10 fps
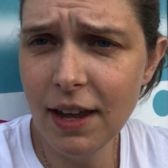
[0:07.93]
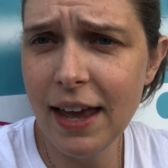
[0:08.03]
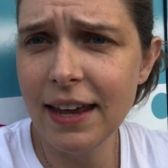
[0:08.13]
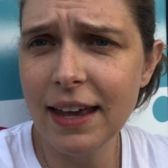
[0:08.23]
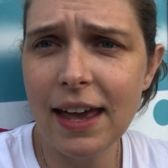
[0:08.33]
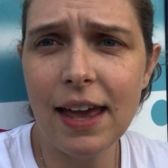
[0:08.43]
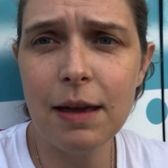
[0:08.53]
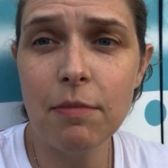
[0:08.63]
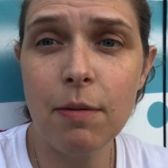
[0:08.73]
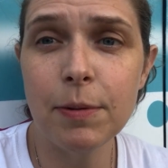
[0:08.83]

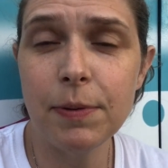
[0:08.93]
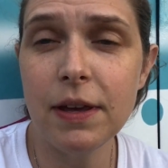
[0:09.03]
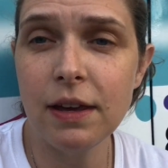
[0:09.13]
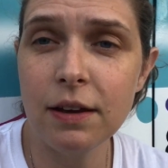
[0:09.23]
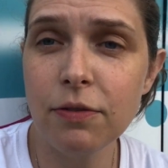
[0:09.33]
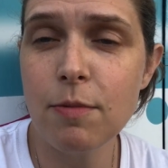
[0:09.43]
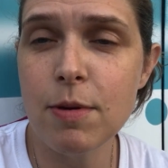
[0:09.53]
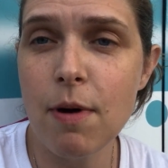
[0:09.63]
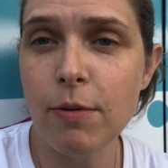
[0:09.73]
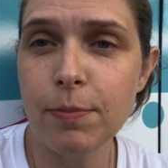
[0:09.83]
aka Mama P from
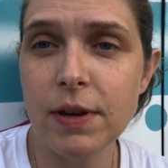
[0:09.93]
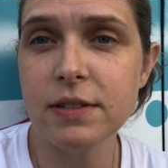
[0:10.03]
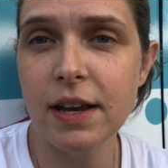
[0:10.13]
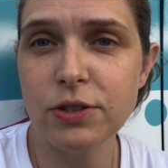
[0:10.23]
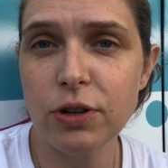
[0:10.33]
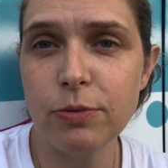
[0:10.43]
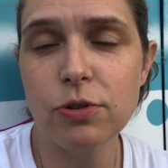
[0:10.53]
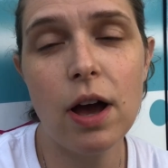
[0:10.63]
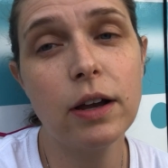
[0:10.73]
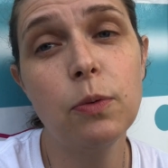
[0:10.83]
the Mama P's ice cream
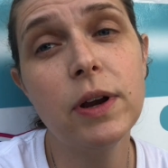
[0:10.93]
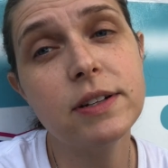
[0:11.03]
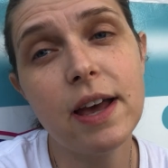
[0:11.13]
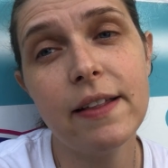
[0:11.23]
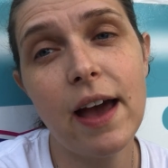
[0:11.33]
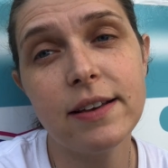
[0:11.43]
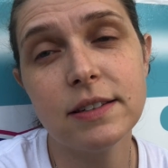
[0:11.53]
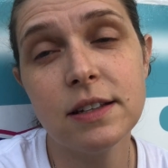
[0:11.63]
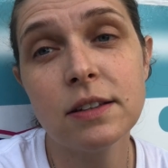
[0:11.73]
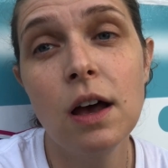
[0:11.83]
truck, and we are
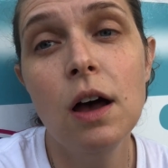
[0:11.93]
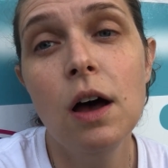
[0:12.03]
Tallahassee's